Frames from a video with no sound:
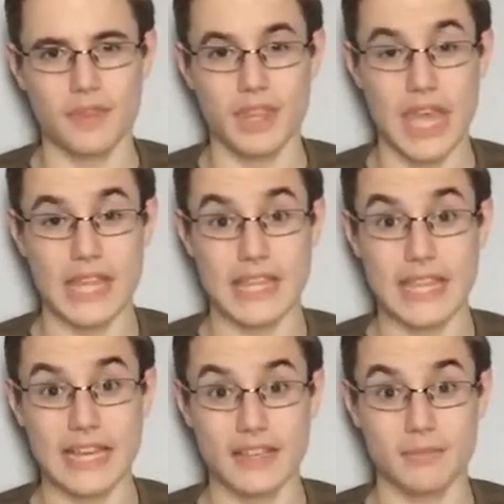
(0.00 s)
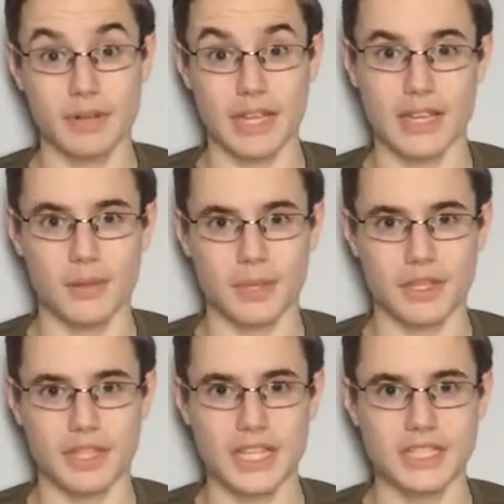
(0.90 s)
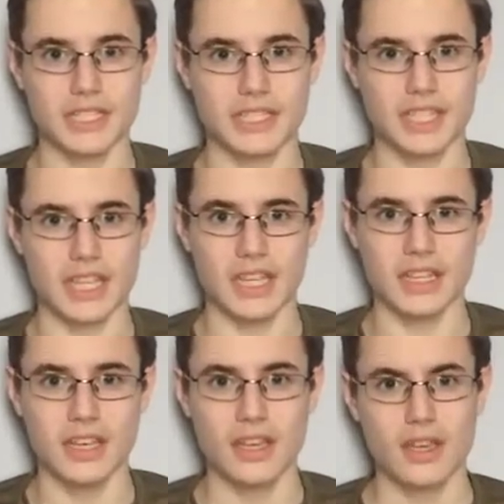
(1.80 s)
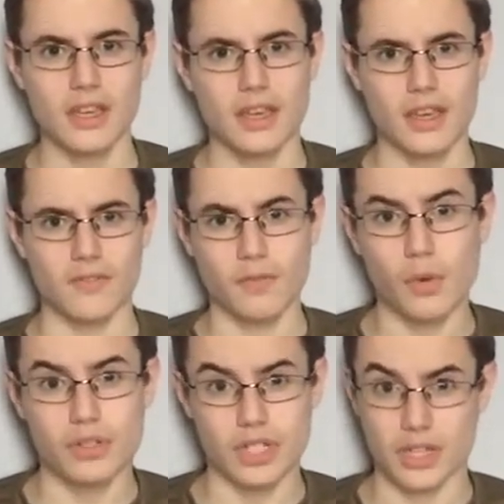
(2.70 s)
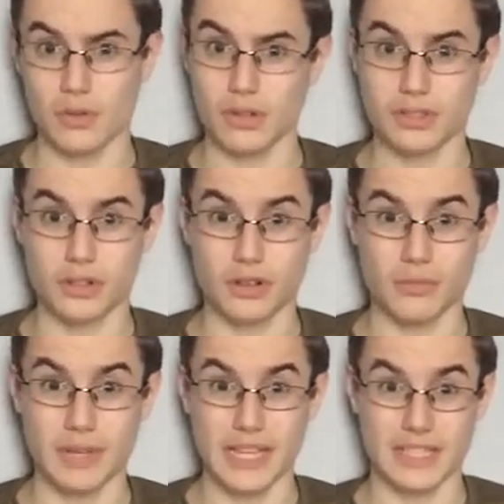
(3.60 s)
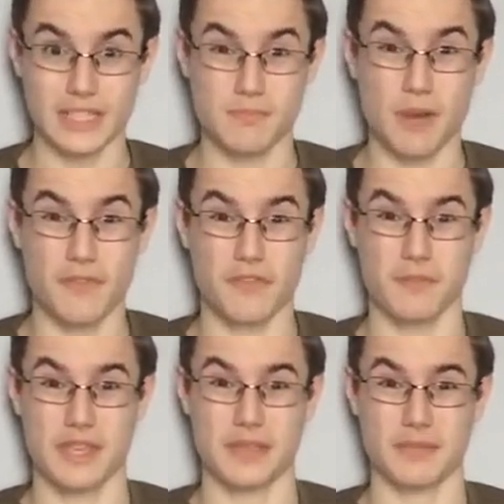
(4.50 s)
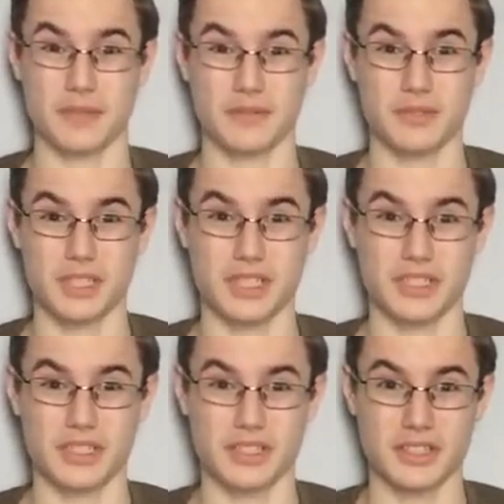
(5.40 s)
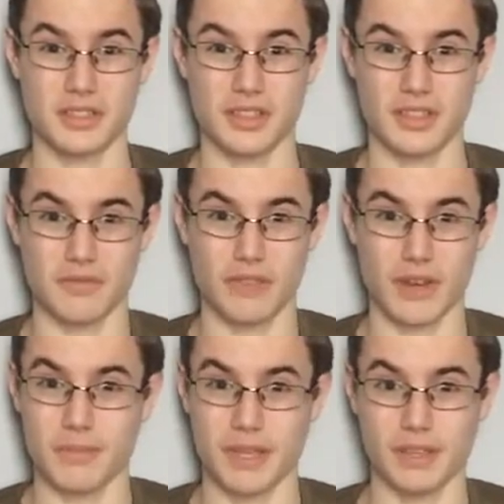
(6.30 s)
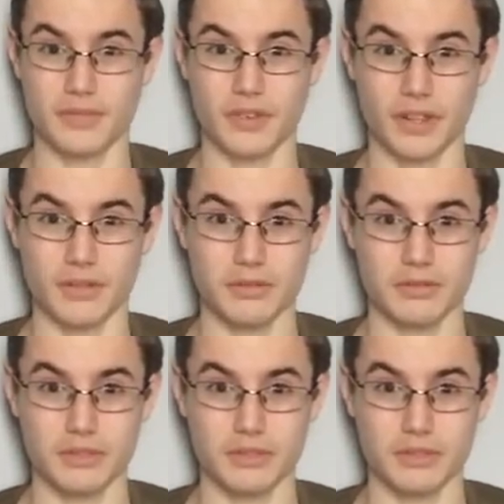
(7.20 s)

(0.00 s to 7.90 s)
They're nearly complete. I mean, the D16, unfortunately all it's got complete is the buffer beam, which is the red bit at the front.